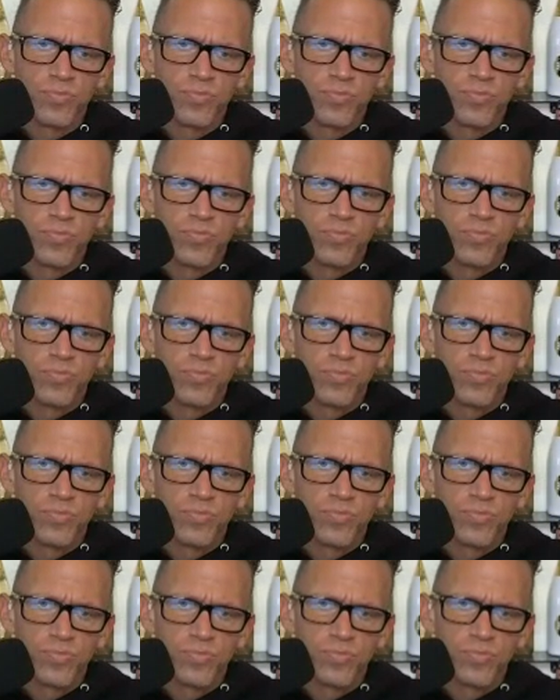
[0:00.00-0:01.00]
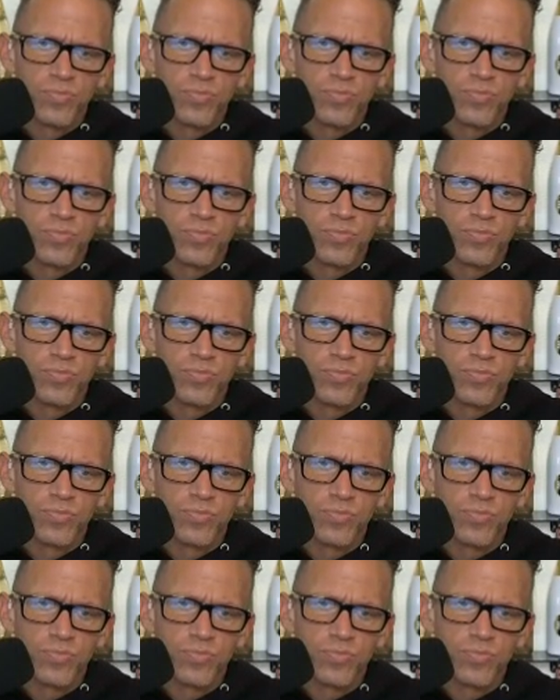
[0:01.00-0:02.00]

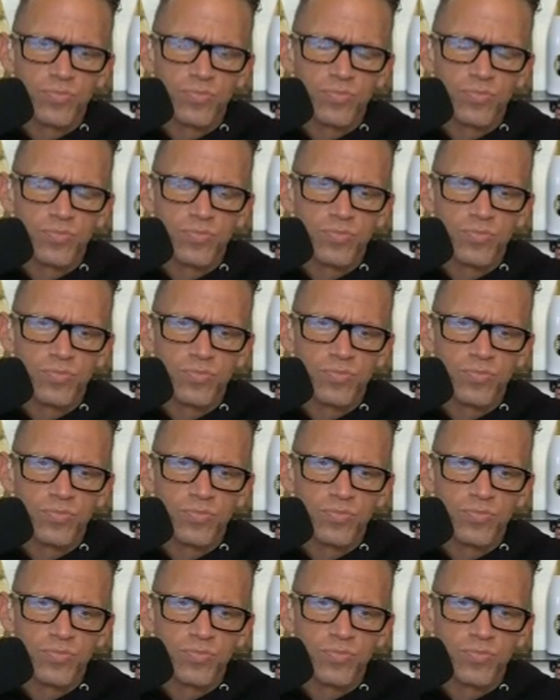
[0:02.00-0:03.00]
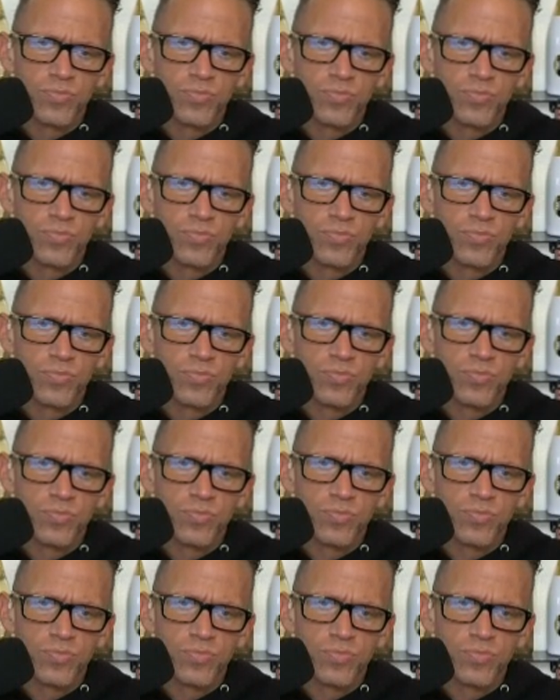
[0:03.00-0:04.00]

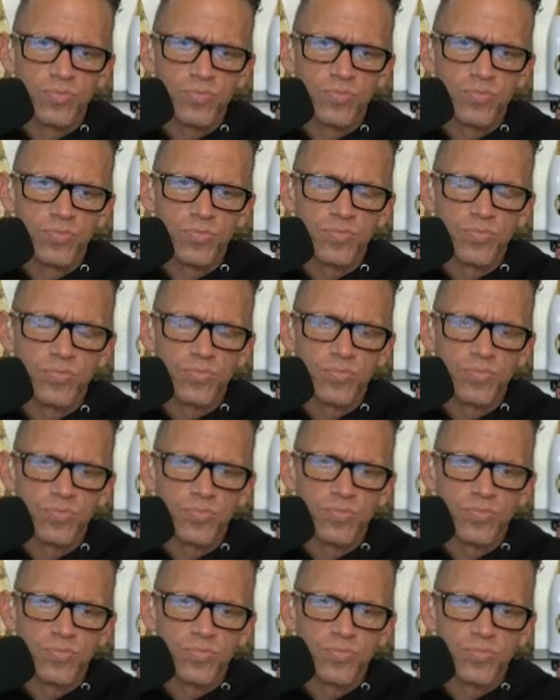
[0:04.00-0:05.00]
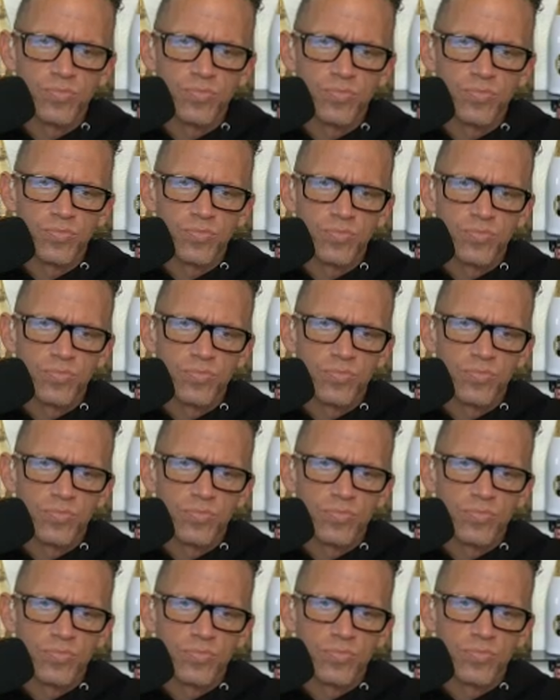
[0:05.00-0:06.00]

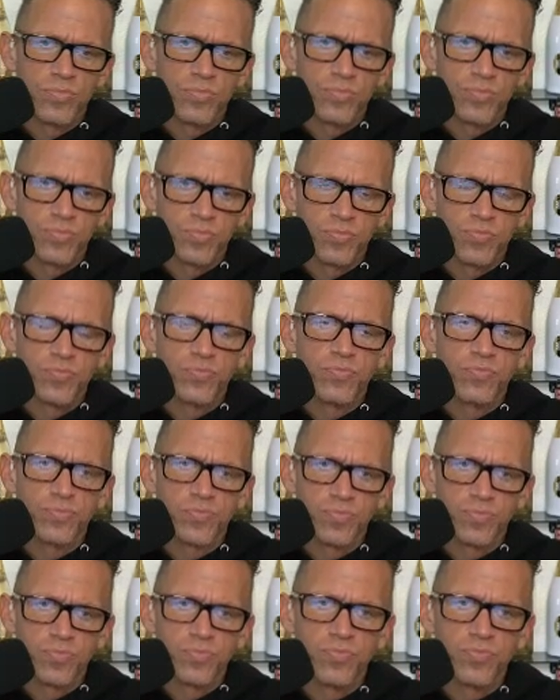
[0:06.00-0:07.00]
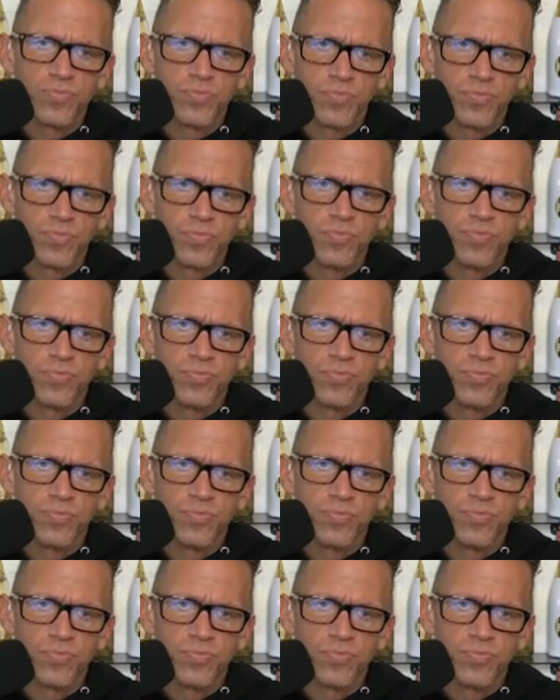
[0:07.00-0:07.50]
[no speech]